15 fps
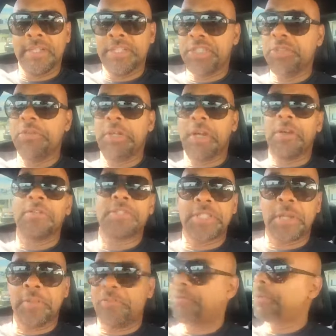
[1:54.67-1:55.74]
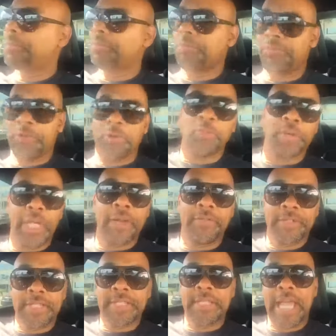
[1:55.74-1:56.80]
You learn something from from
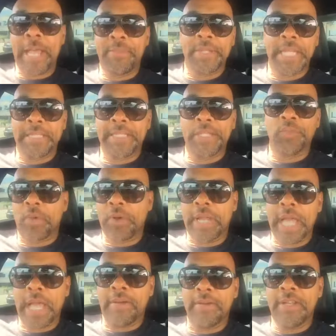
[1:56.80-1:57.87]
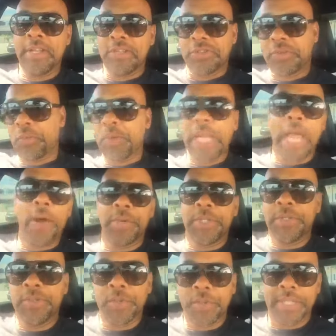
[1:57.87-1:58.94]
whatever just happened that didn't work out. So now when
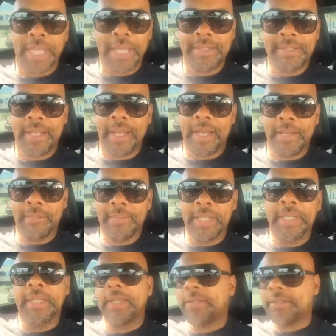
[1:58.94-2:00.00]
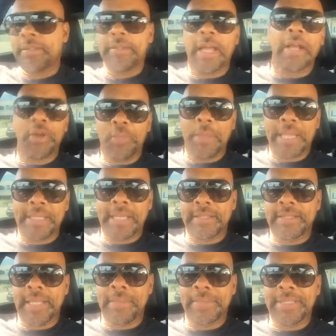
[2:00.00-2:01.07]
you do it next time, you're not going to make that
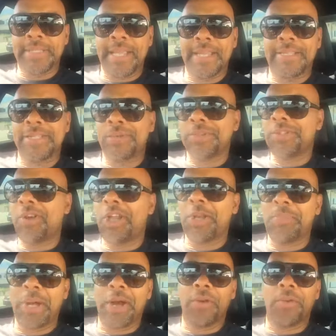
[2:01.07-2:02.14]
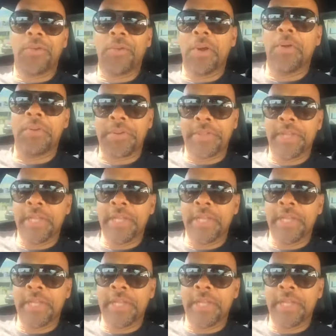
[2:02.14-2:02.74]
same mistake. So it's all about growth.